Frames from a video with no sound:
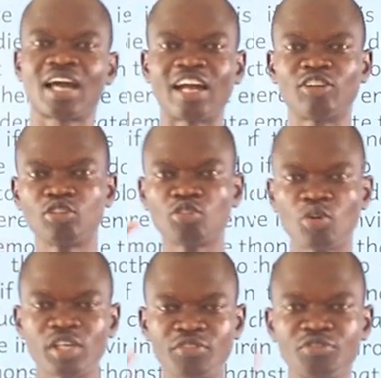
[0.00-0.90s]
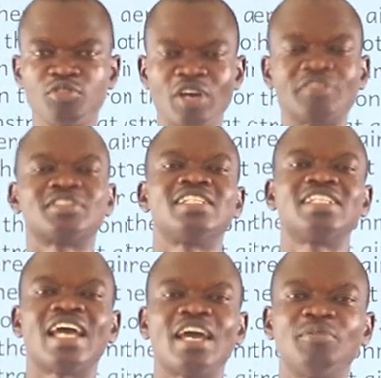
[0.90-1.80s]
I don't know if you have
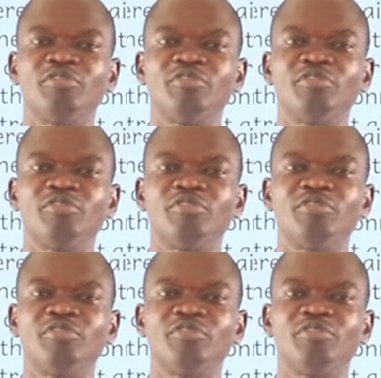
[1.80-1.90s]
seen air